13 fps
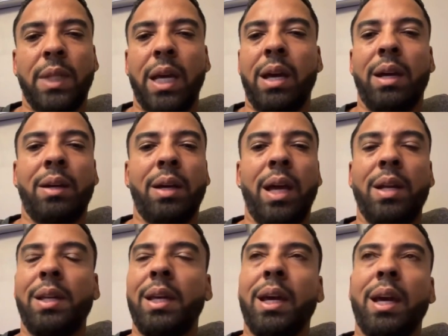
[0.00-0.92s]
Yeah,
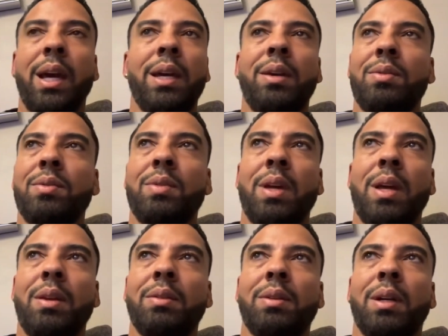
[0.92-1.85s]
NDA and
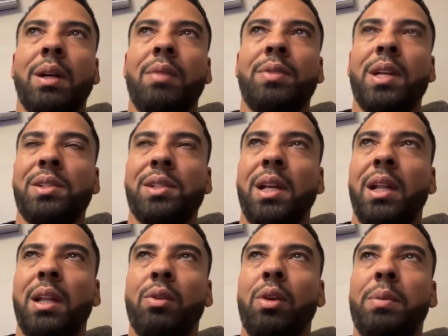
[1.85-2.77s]

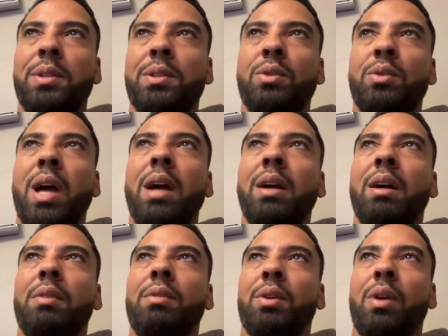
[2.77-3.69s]
confidentiality agreements do
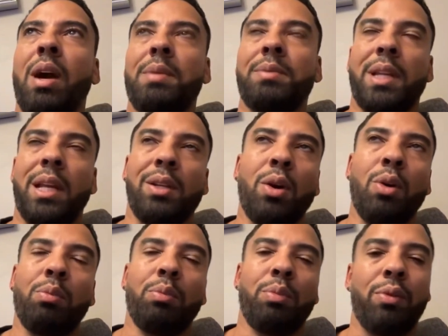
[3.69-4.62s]
not cover crimes, and they
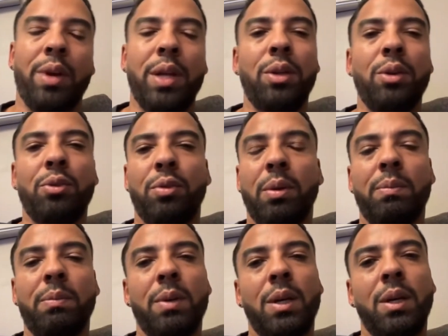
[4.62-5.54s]
don't prevent you
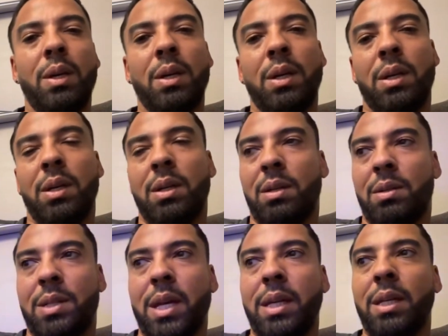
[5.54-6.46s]
from
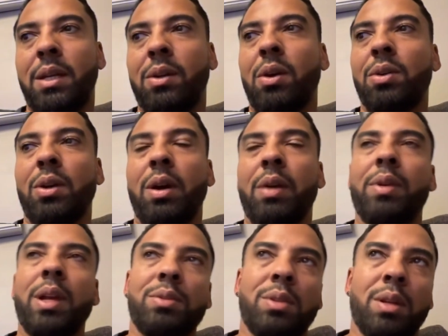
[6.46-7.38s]
taking all your
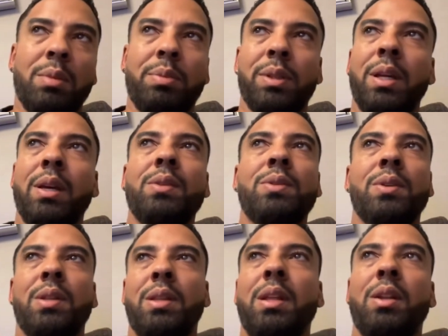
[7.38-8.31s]
evidence to the
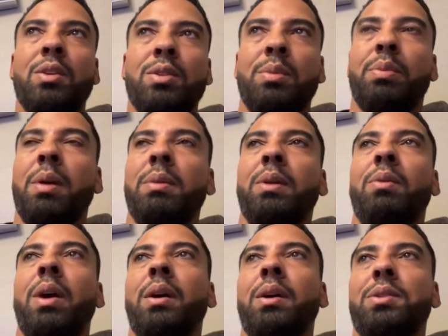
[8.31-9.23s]
police, and then there's a
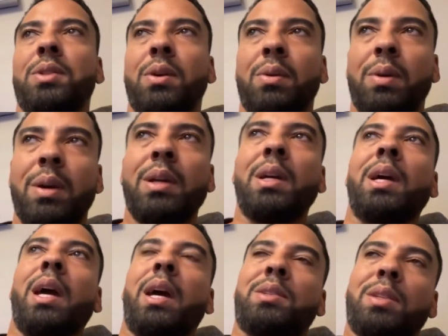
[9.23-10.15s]
public record. So
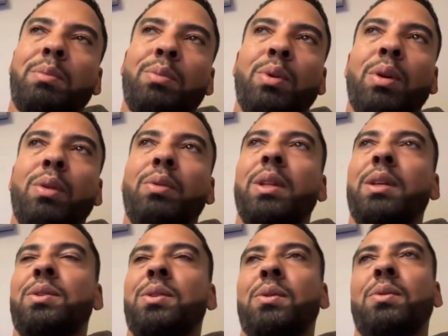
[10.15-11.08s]
at some point
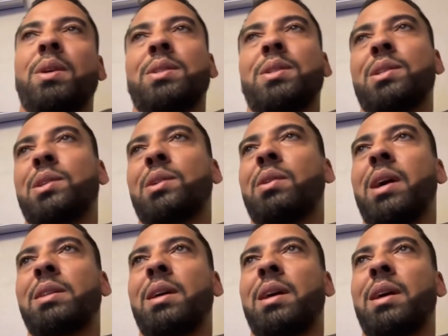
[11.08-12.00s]
really soon, this
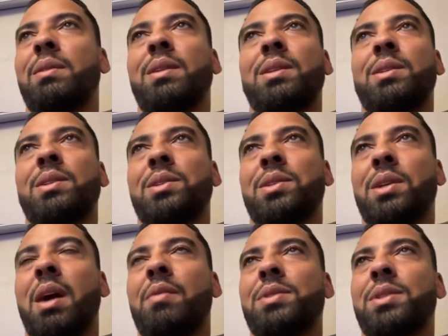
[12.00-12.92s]

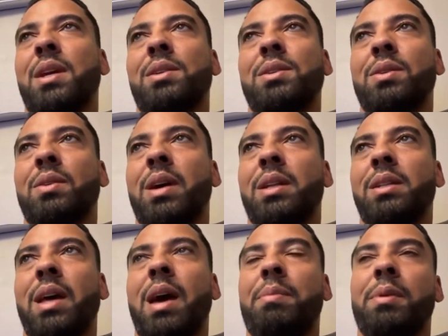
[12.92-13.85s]
conversation is gonna
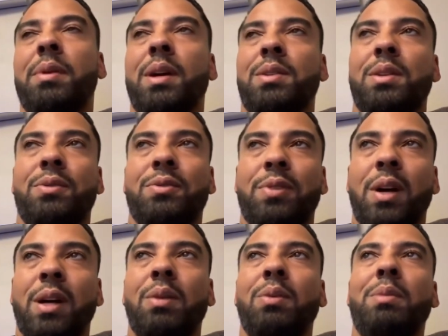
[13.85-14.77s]
have to happen because it's
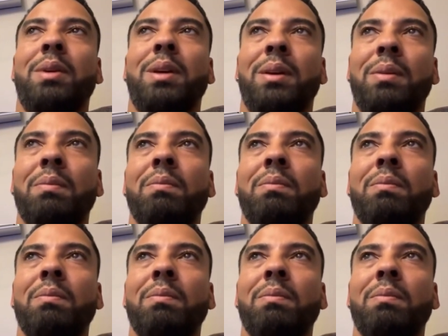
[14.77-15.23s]
fucking with me.